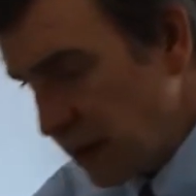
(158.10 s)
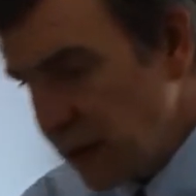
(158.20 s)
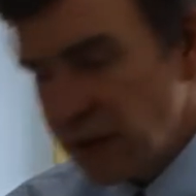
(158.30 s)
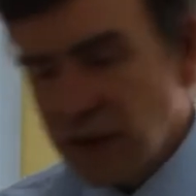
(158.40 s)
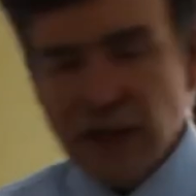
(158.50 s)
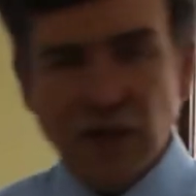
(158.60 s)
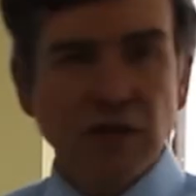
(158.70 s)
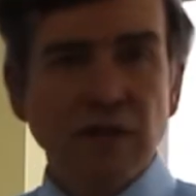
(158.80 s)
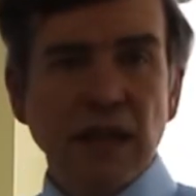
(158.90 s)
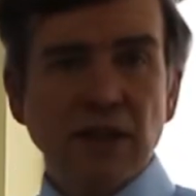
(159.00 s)
that. So that's
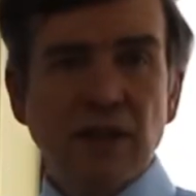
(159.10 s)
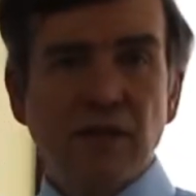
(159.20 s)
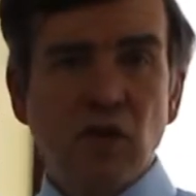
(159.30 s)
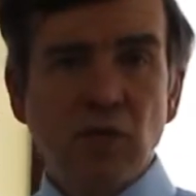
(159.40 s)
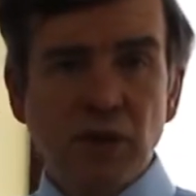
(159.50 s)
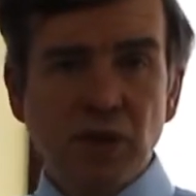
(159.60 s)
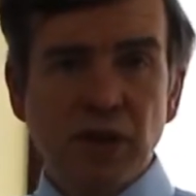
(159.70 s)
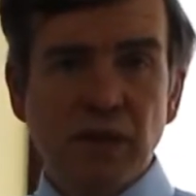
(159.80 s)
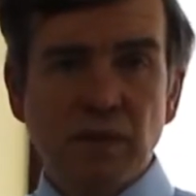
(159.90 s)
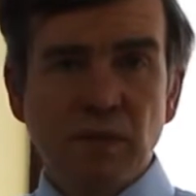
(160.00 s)
the formal
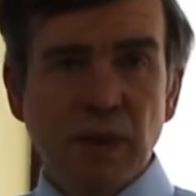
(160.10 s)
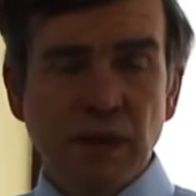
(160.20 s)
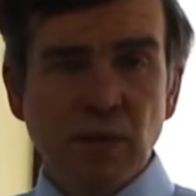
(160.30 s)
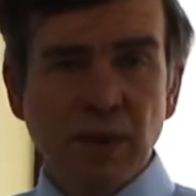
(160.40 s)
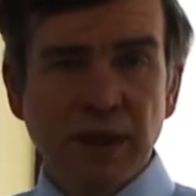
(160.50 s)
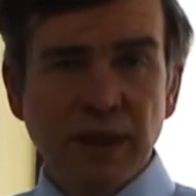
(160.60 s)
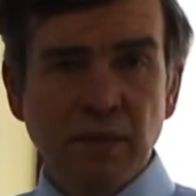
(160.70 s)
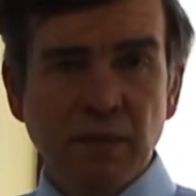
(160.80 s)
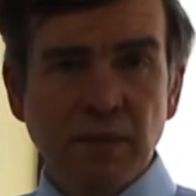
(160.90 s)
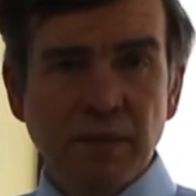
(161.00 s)
shirt with
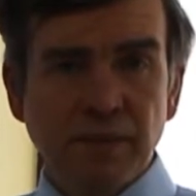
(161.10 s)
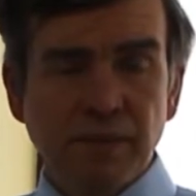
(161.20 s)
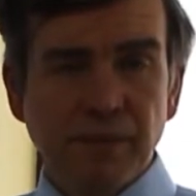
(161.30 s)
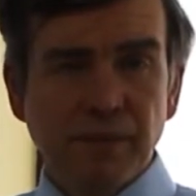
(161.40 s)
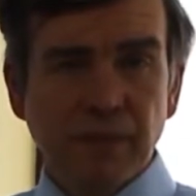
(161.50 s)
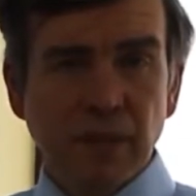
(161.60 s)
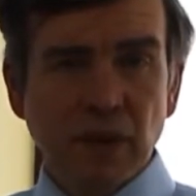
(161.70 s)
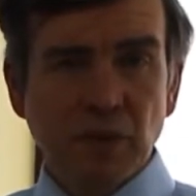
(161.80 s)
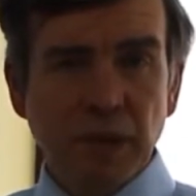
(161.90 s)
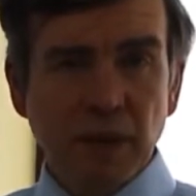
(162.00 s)
the
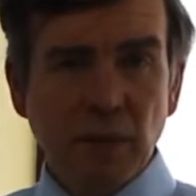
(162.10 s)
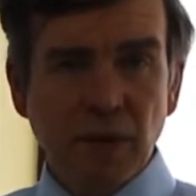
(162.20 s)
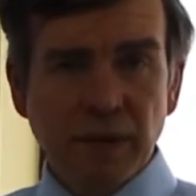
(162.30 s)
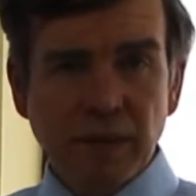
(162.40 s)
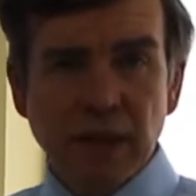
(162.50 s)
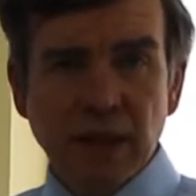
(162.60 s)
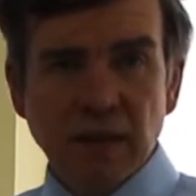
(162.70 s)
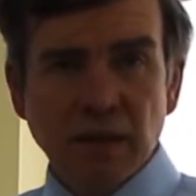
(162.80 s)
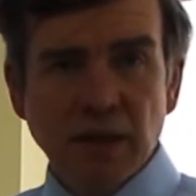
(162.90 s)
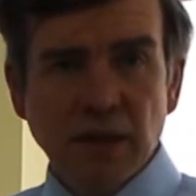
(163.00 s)
spear point.
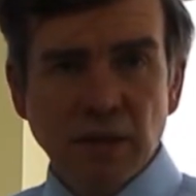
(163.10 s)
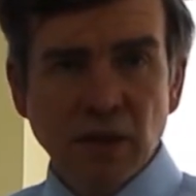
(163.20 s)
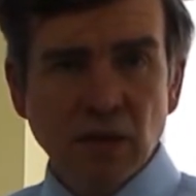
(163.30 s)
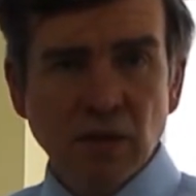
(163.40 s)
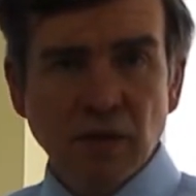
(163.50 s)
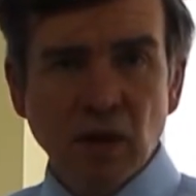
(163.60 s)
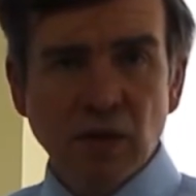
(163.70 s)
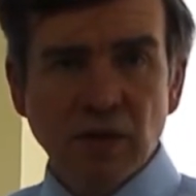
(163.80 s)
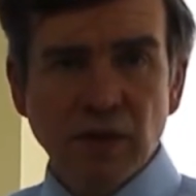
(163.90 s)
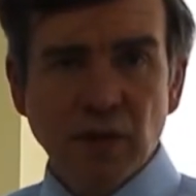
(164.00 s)
The
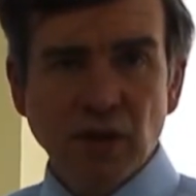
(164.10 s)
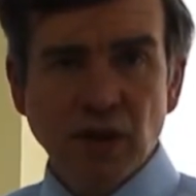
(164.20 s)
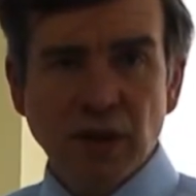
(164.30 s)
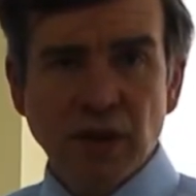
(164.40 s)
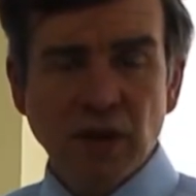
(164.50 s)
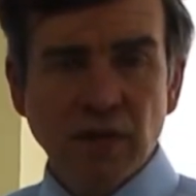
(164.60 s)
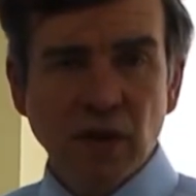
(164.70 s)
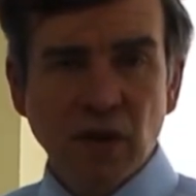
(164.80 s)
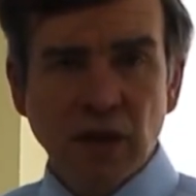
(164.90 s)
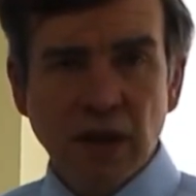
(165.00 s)
other few shirts you've
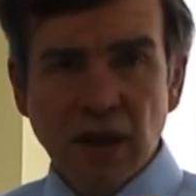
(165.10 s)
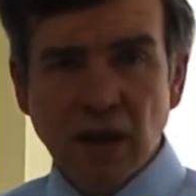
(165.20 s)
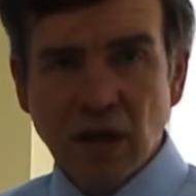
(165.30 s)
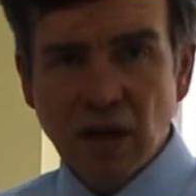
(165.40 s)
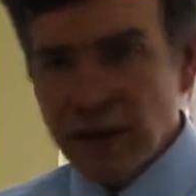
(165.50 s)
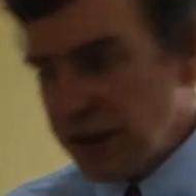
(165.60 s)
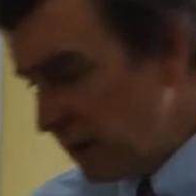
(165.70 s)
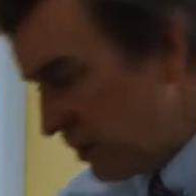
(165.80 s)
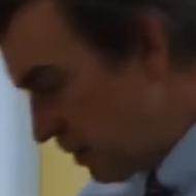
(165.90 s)
got are the